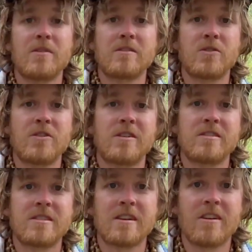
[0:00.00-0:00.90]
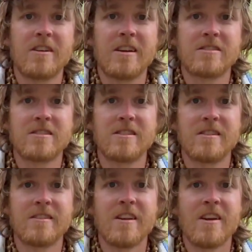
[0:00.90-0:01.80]
the tortoise
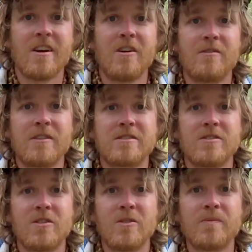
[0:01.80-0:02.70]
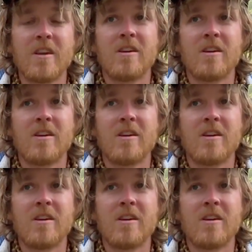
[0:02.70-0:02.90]
incarnation of Vishnu,